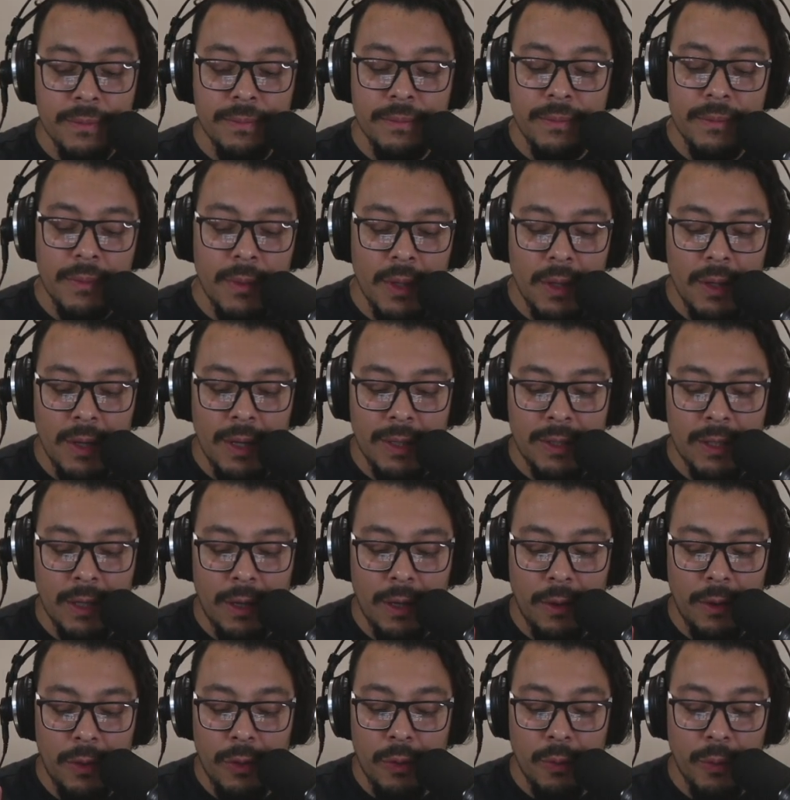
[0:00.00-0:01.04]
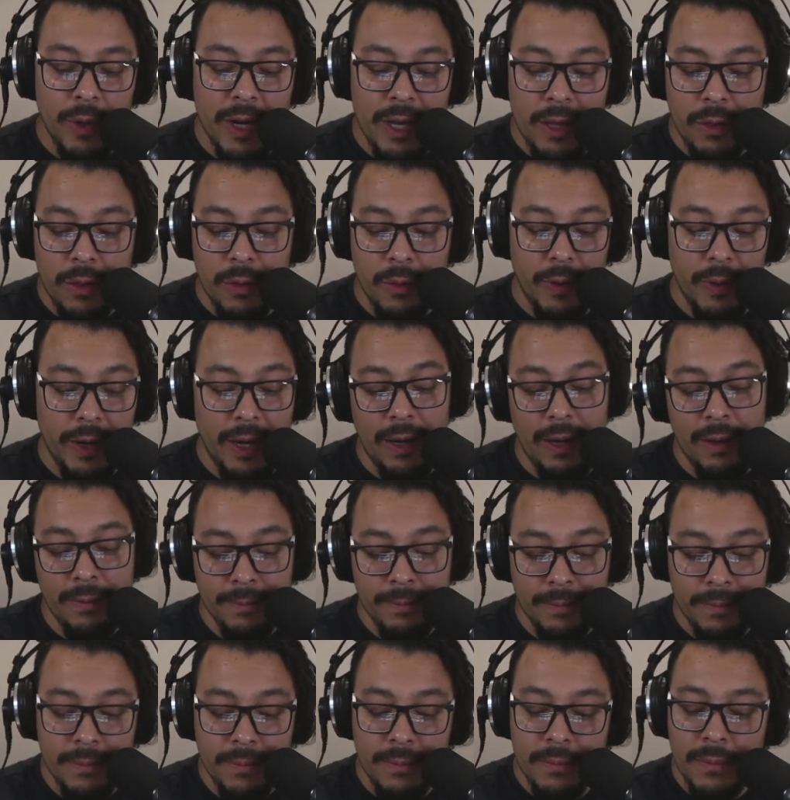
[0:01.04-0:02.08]
It's a 3/3,
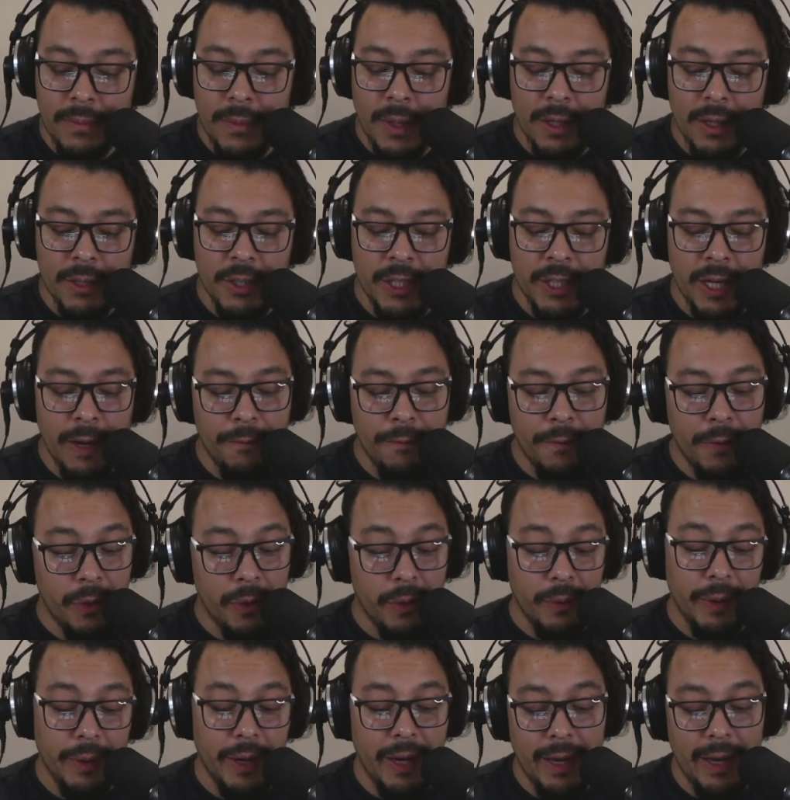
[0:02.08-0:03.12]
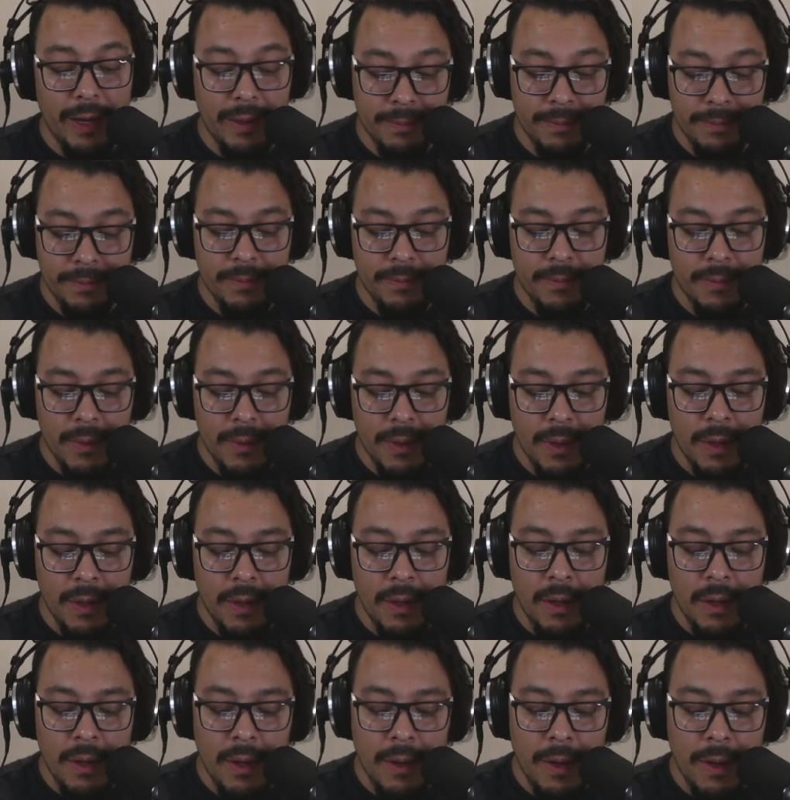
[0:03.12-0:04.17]
shift 3,
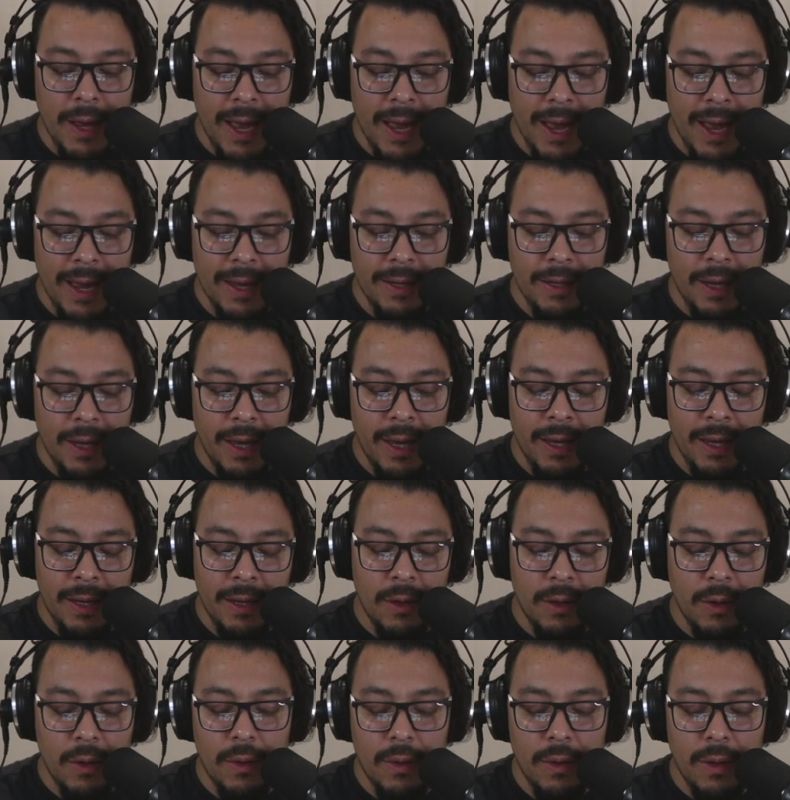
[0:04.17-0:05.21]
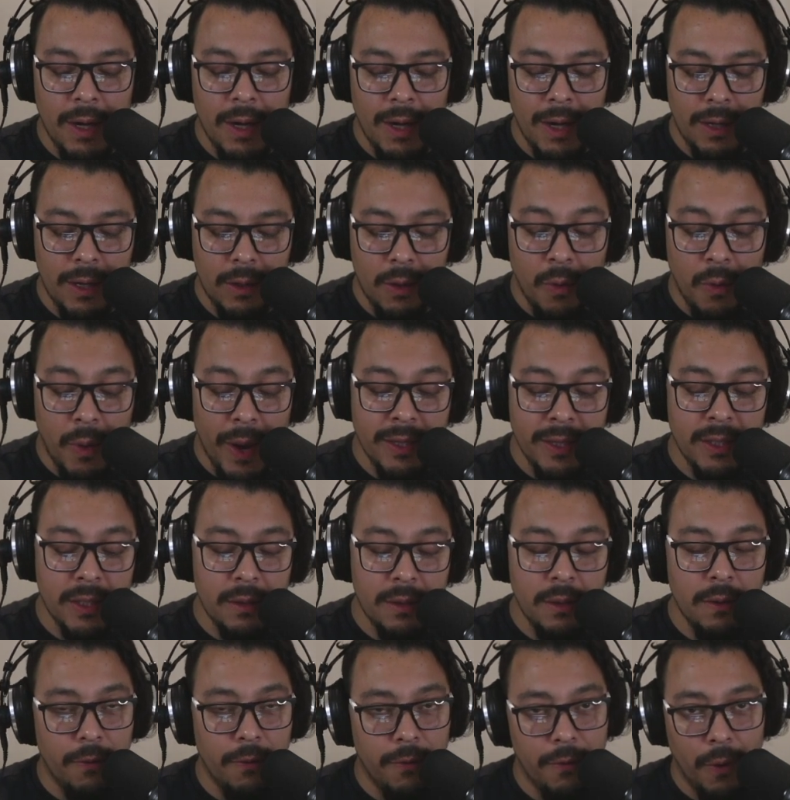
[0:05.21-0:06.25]
and it quests
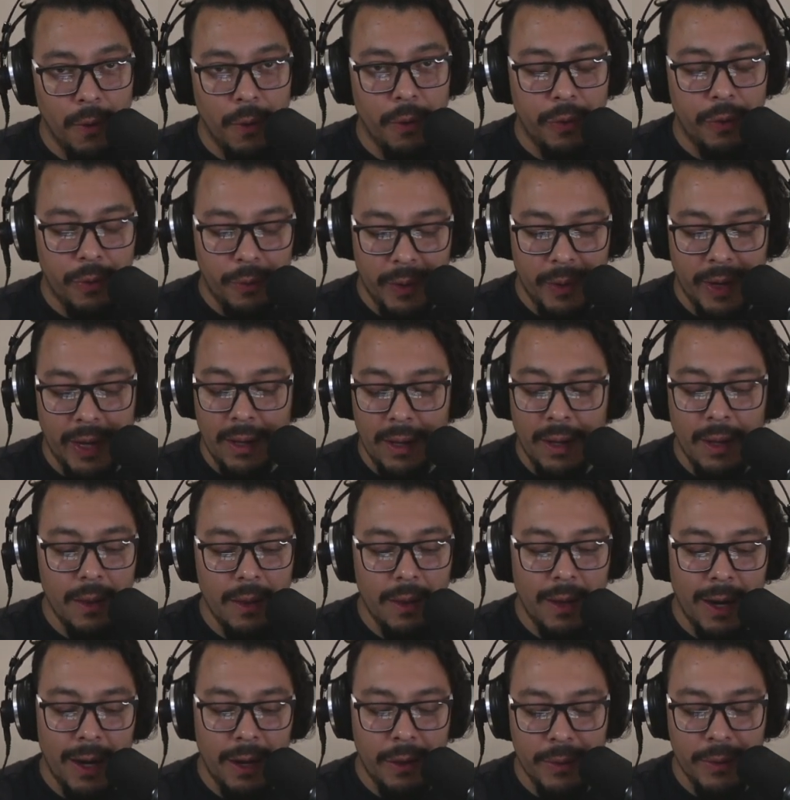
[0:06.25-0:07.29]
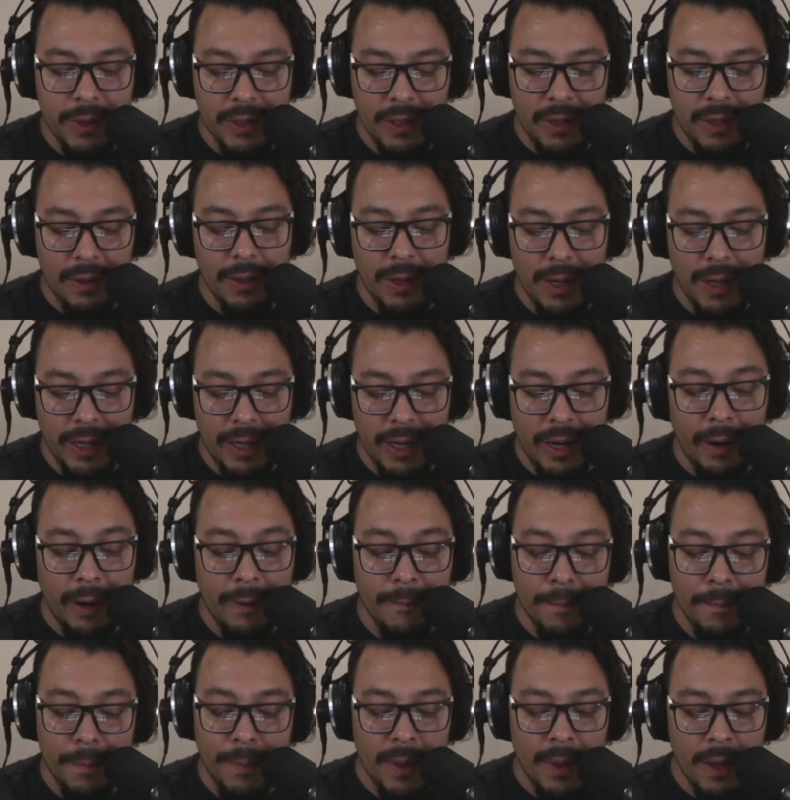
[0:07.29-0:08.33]
for 3. A lot of 3s going on here.
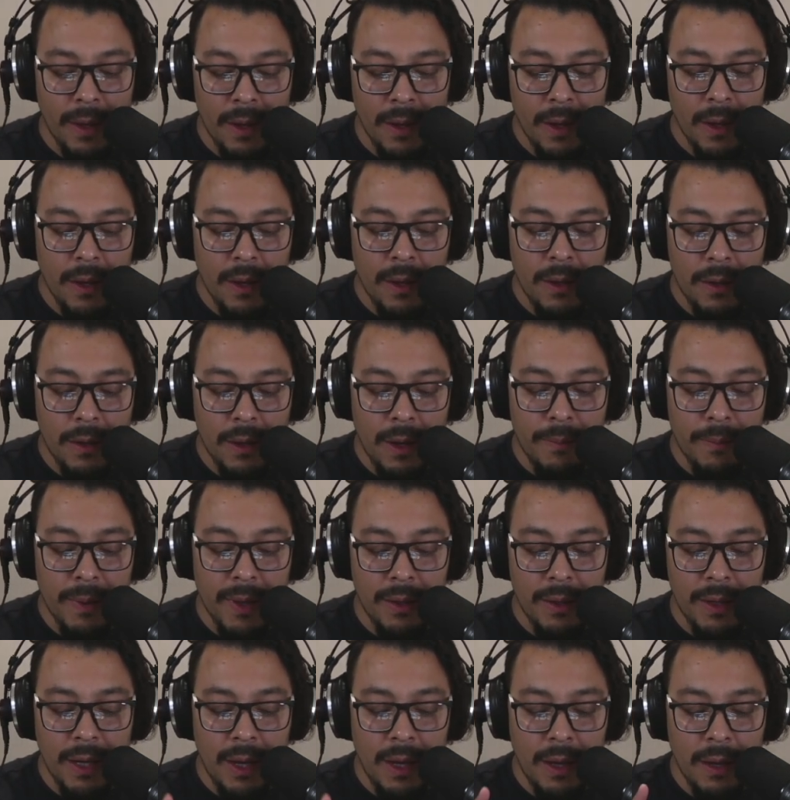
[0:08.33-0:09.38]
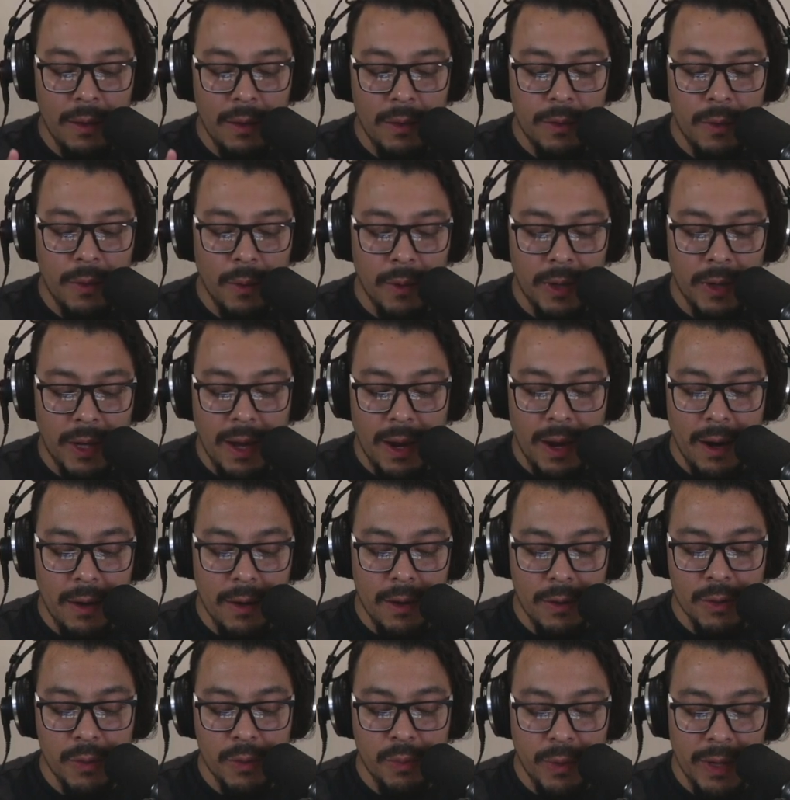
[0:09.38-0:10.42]
Ability, Thorny
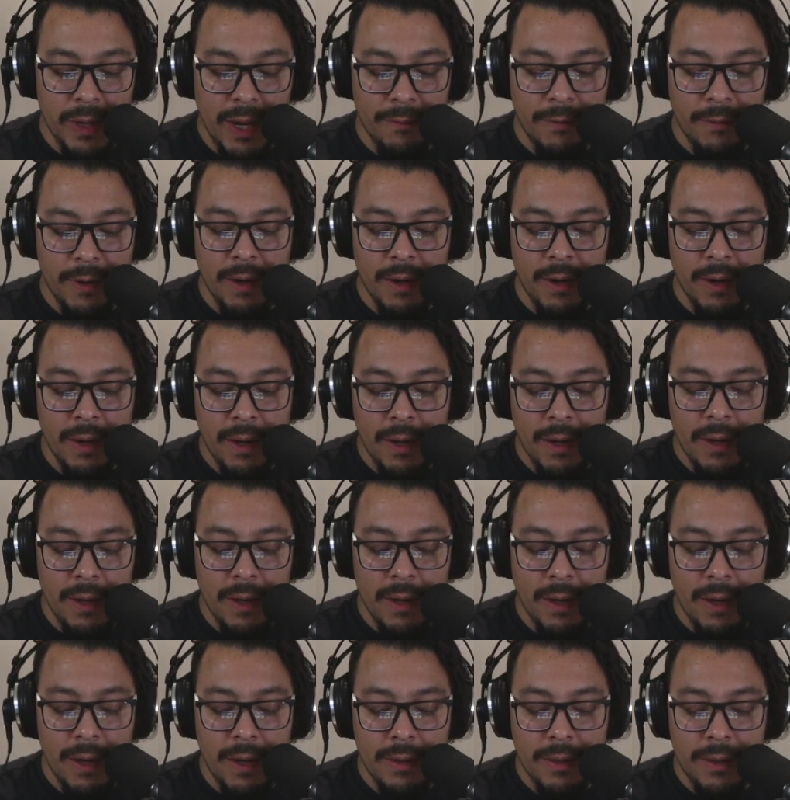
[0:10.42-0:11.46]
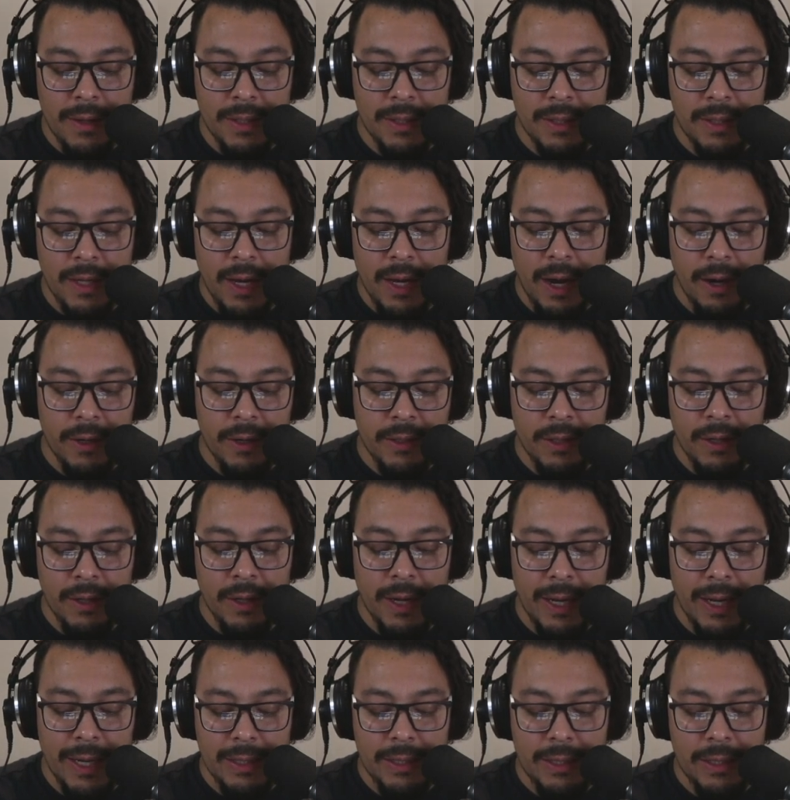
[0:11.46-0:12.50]
Arrows. Whenever this character
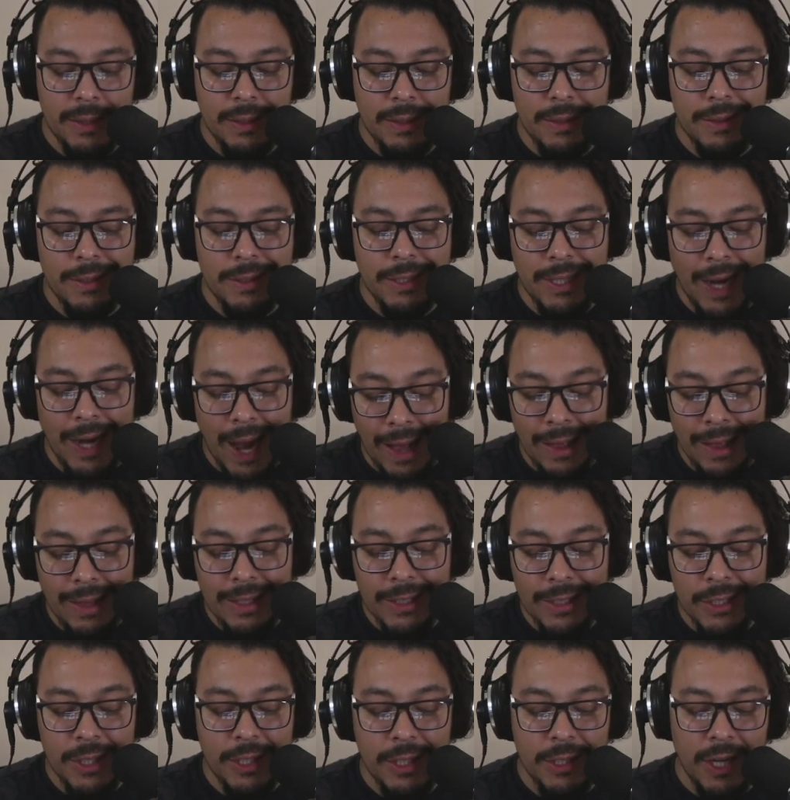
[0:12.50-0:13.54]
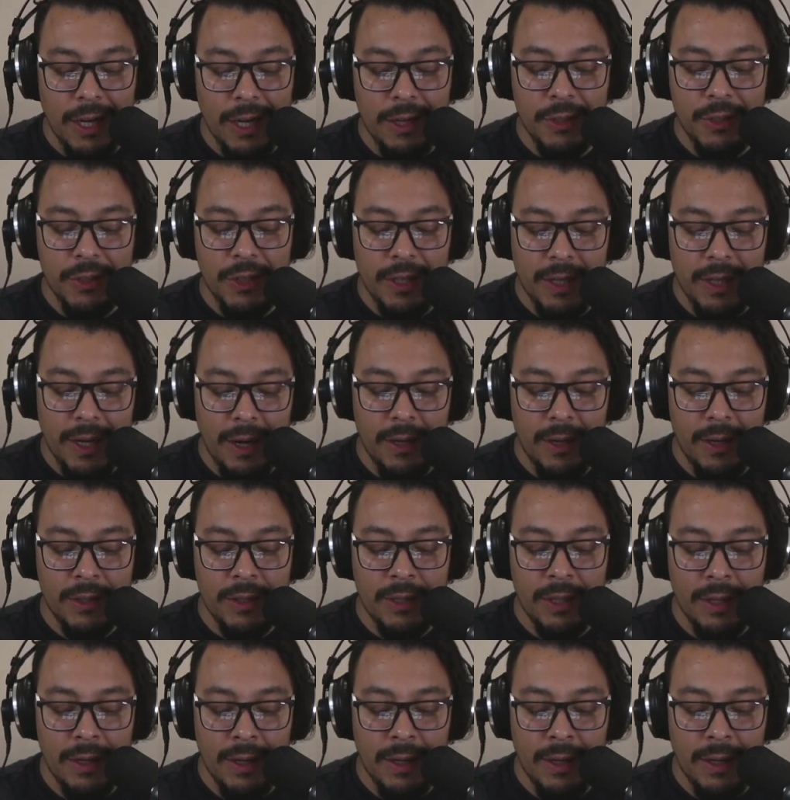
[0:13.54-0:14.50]
is challenged, the challenging character's